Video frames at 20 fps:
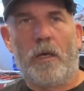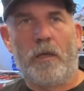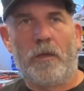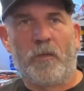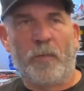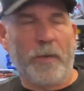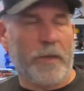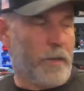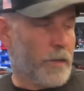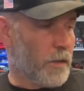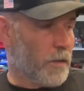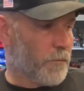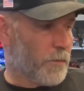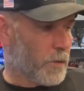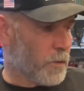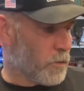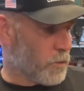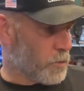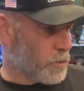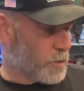Speaking of
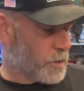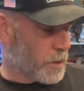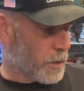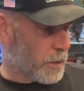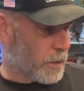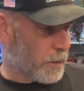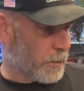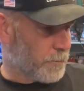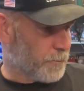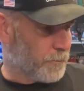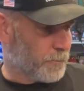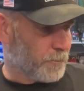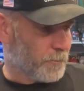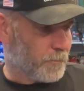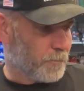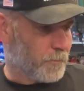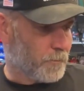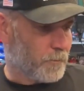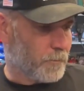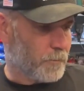those
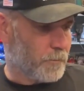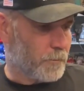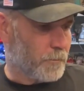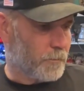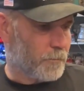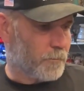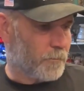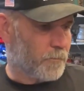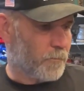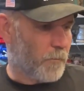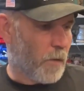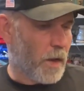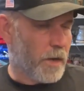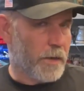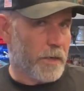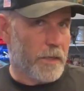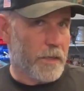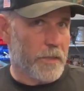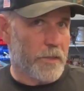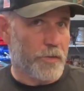
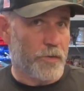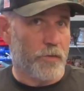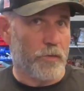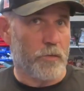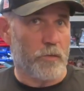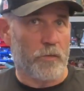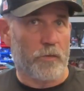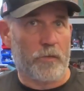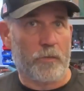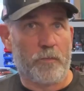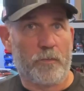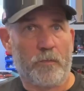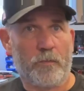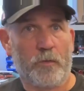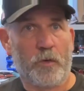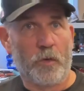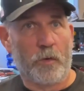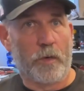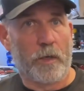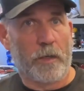finding issues
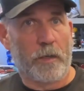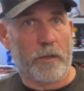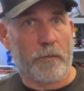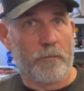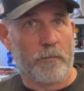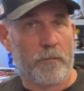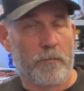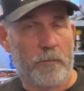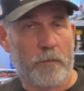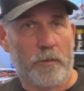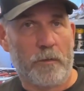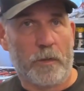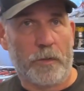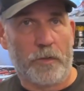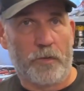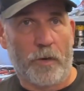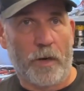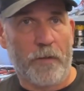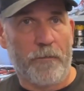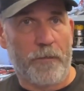during a
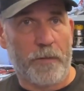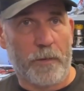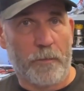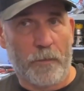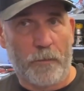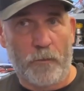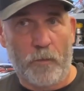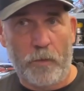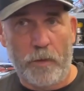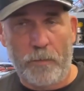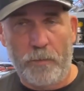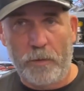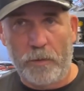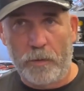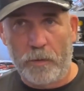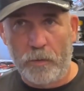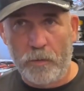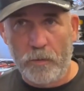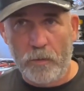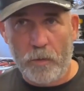dry fit before you put
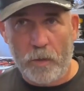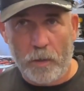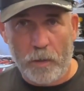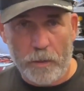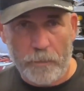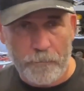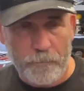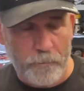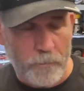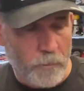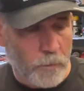the glue on,